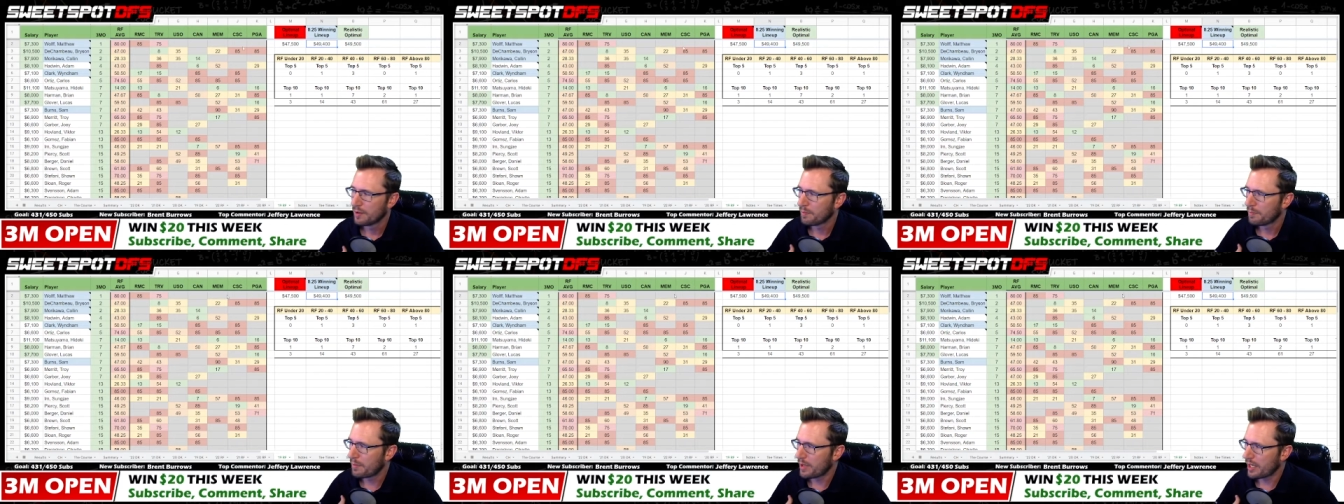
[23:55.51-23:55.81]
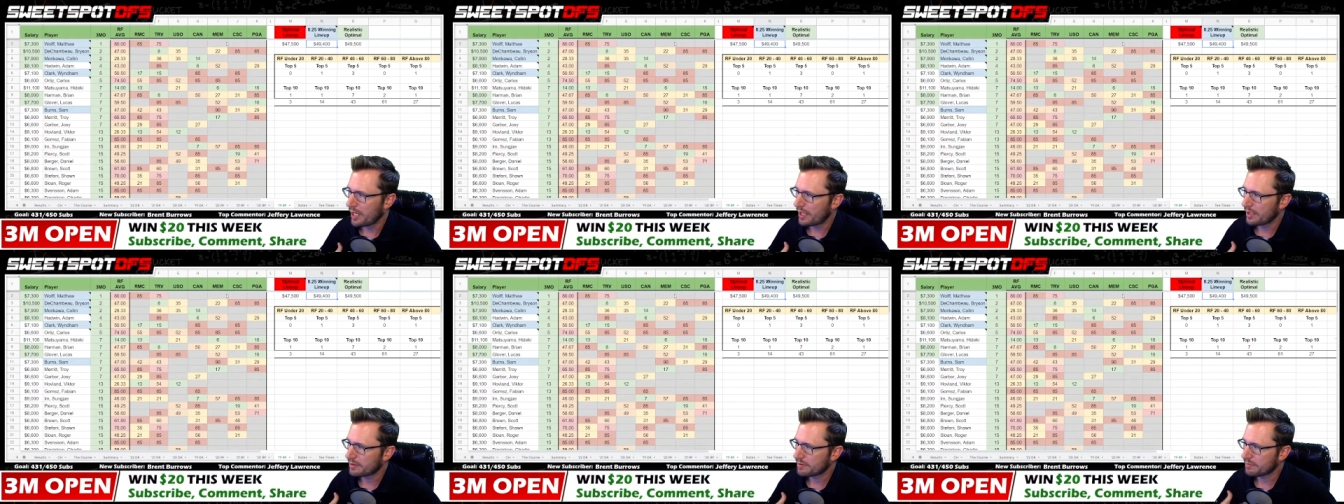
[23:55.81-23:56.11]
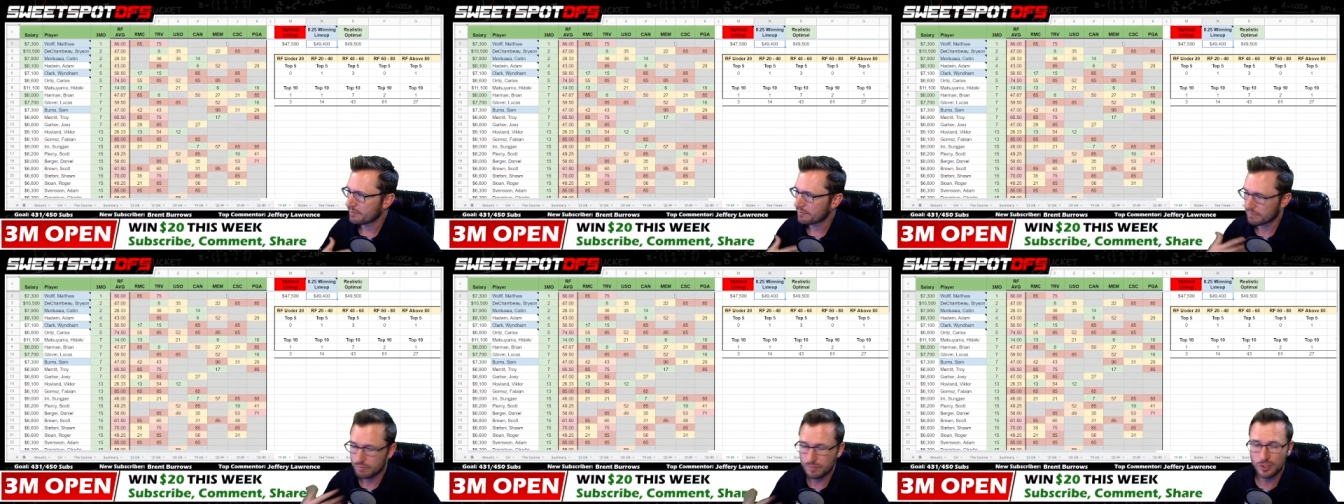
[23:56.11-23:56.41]
but
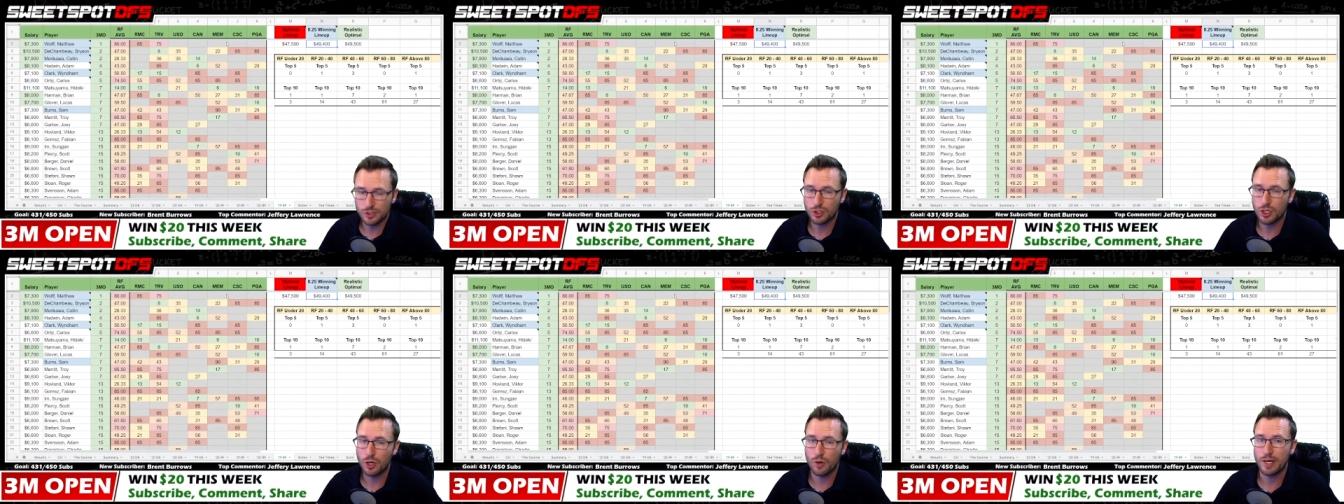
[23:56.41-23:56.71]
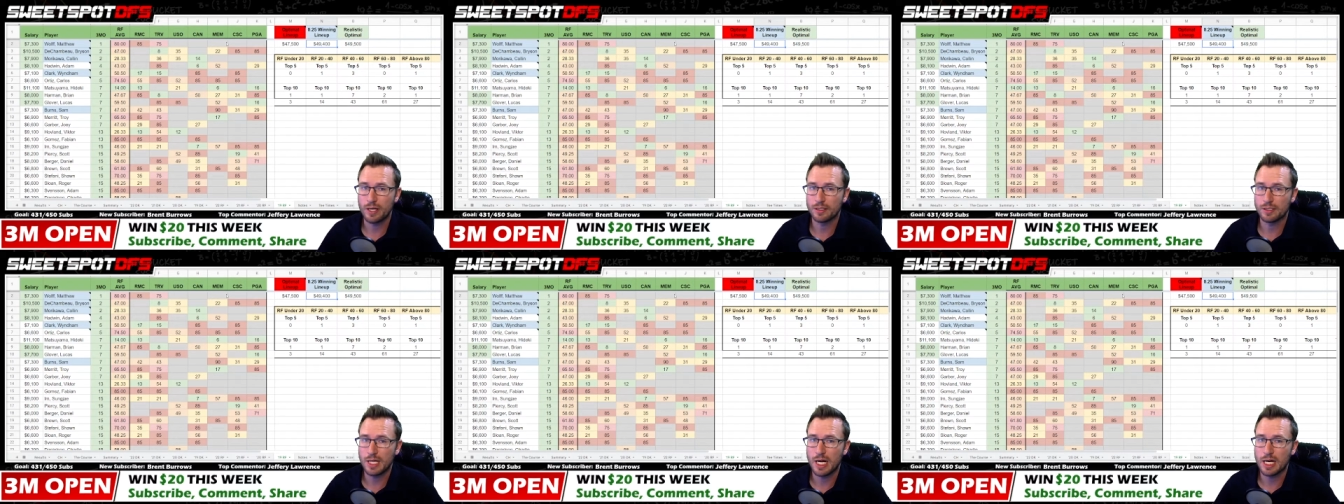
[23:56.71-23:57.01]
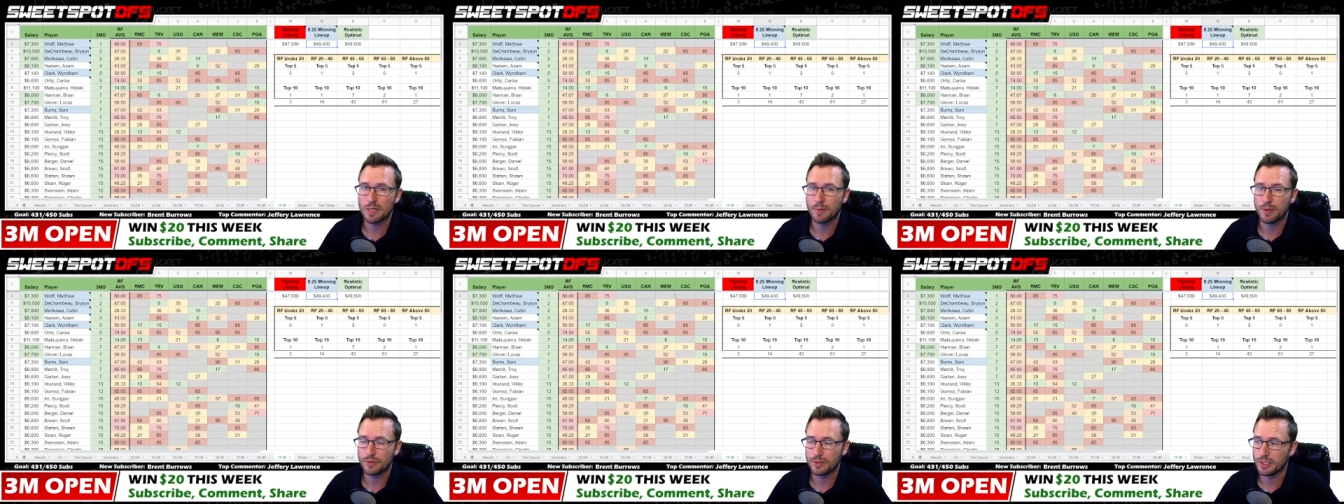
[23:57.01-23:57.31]
let's go ahead and talk
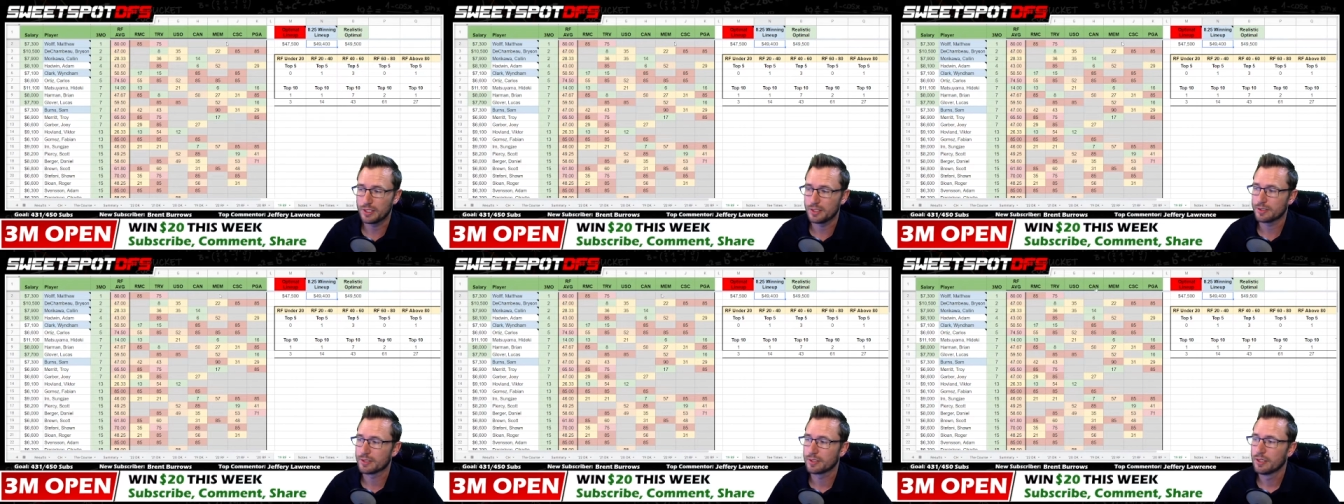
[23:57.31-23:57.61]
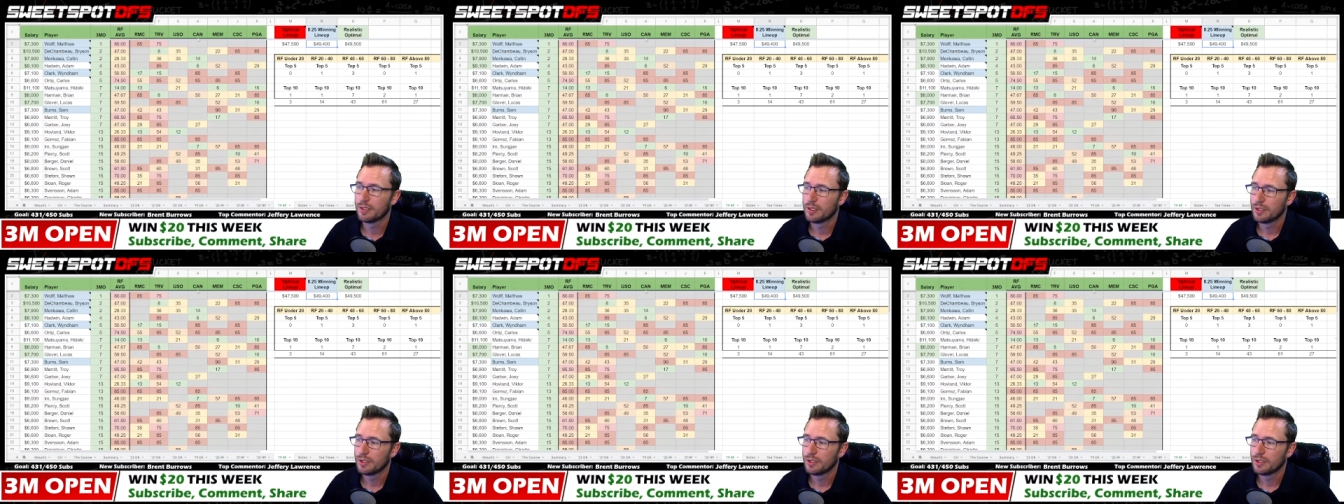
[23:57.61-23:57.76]
about this.